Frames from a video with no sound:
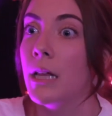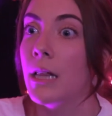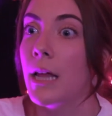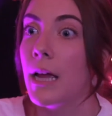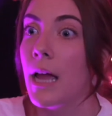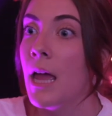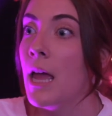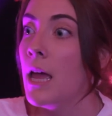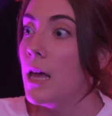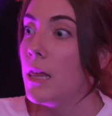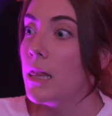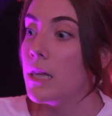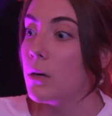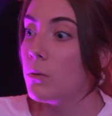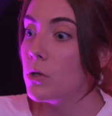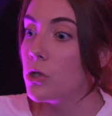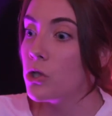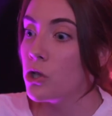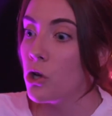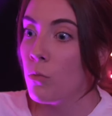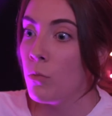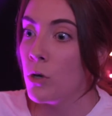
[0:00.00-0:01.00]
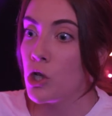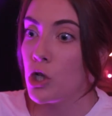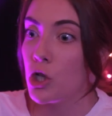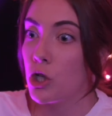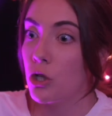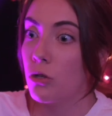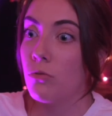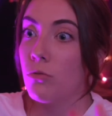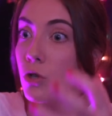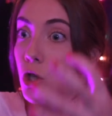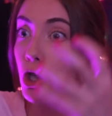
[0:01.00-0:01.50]
Like there was so
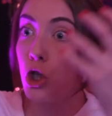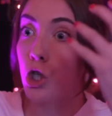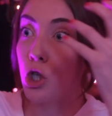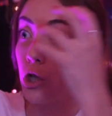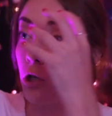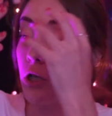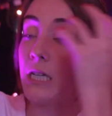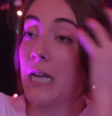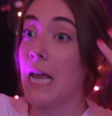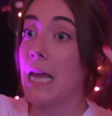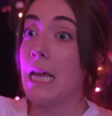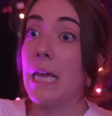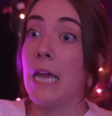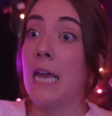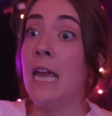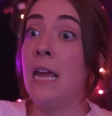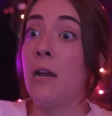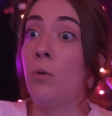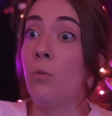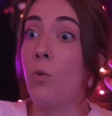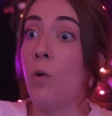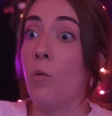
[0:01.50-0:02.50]
much to take in.